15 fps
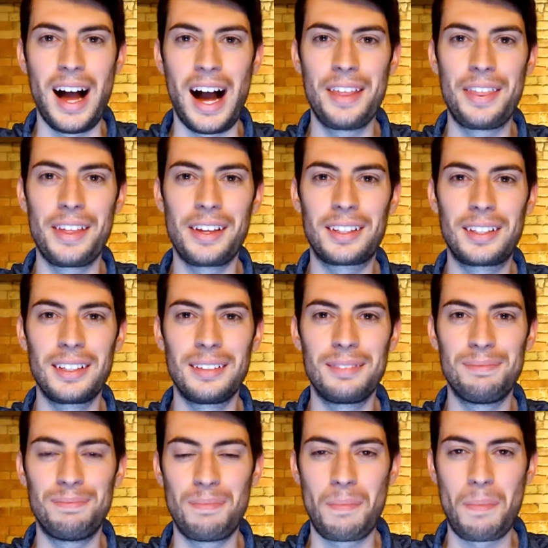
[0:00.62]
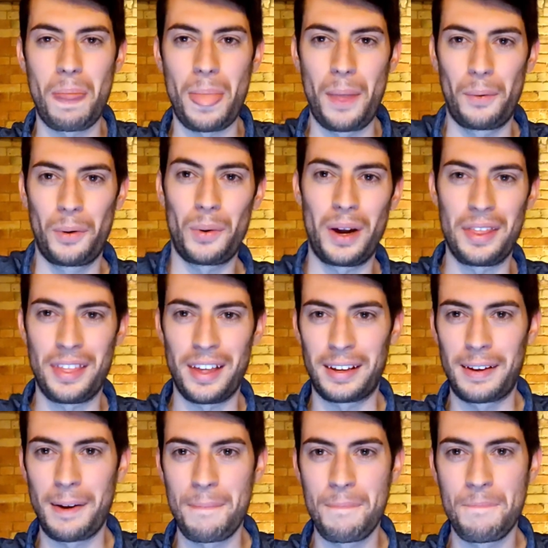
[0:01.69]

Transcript: What do I think?